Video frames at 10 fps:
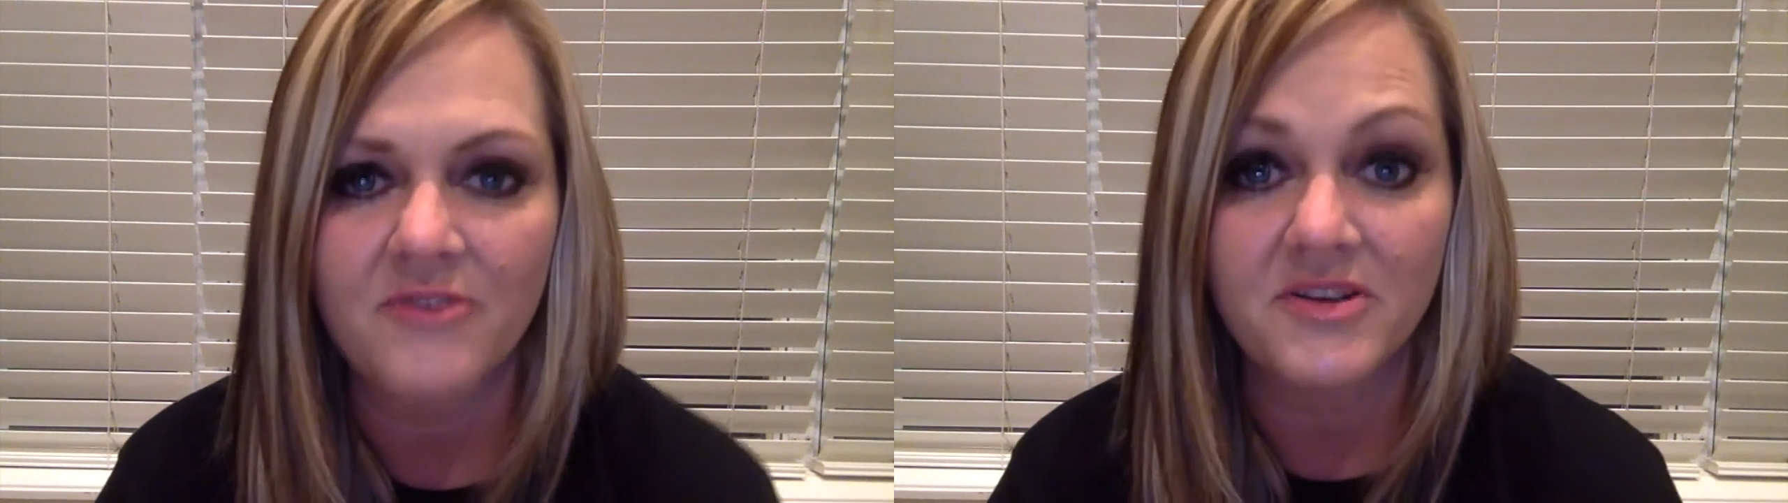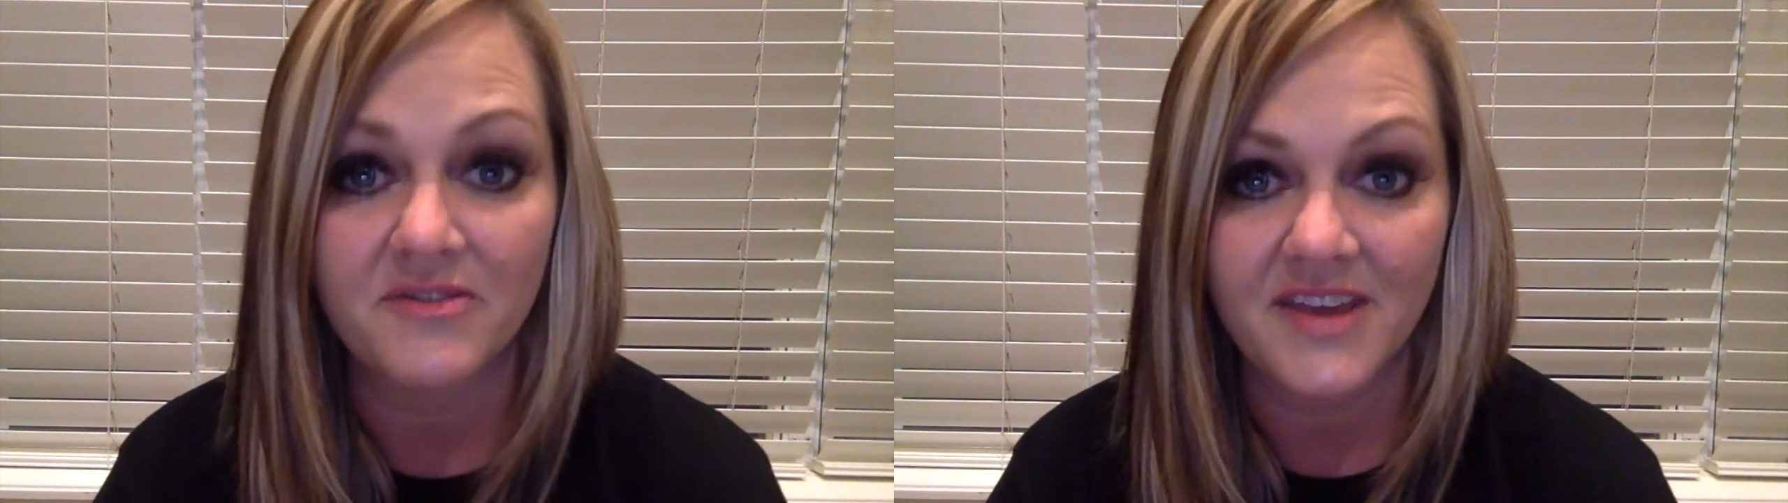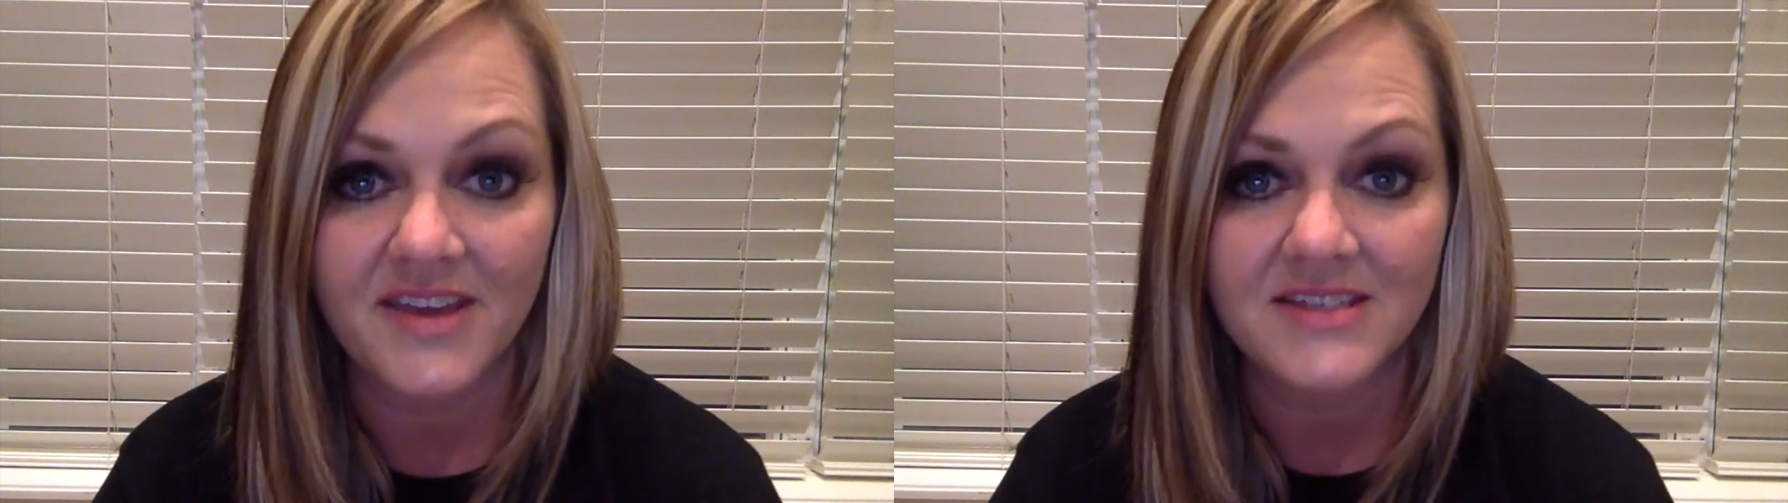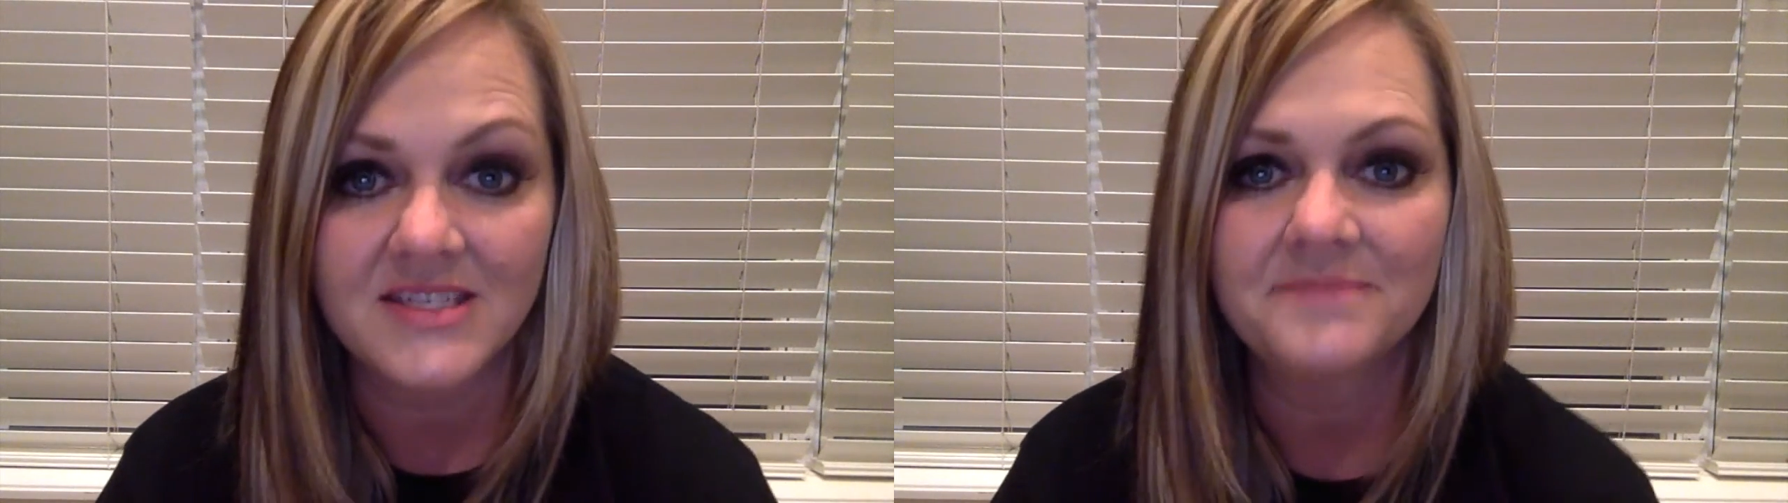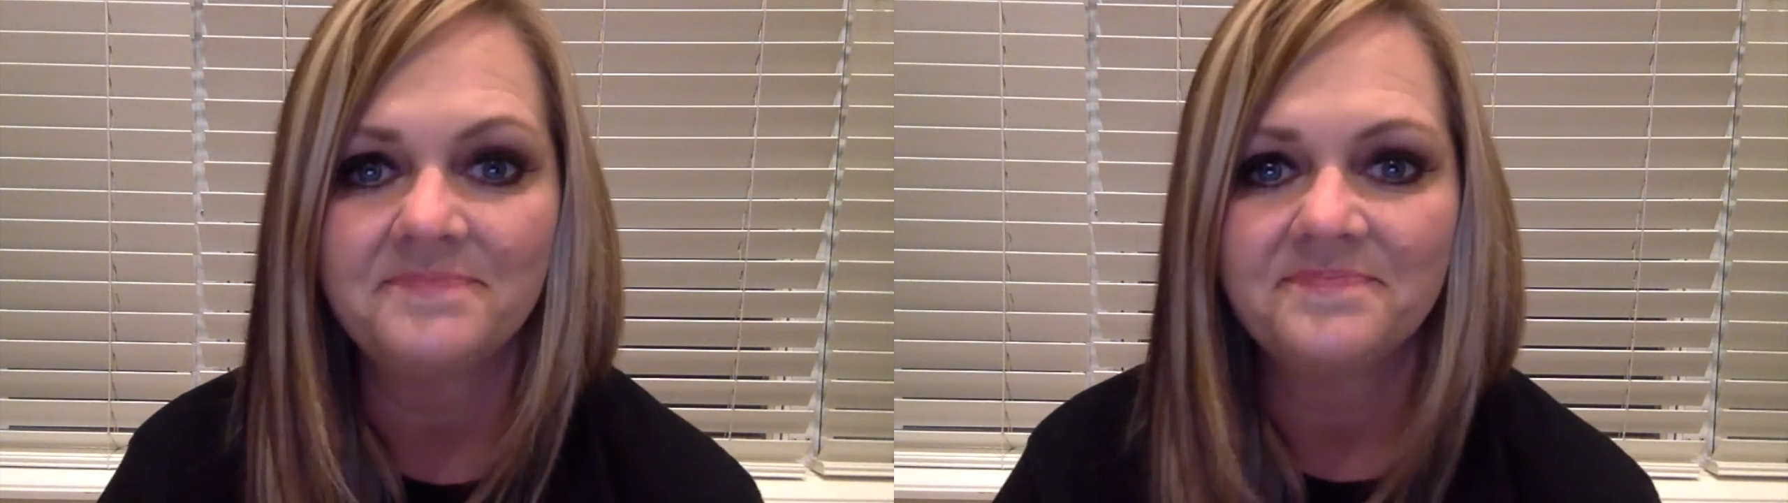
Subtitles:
to an event,